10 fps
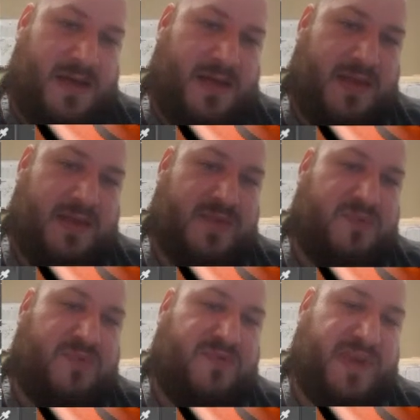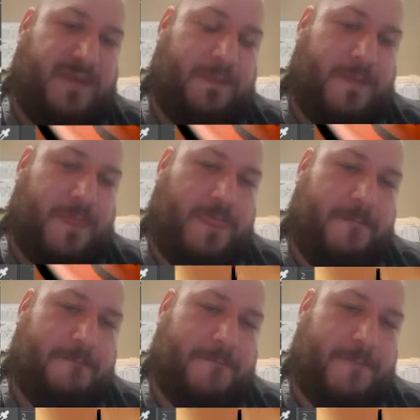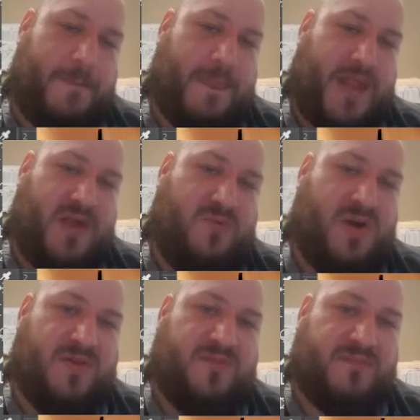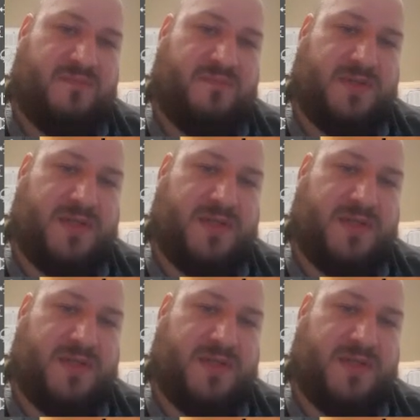And this will prevent your work from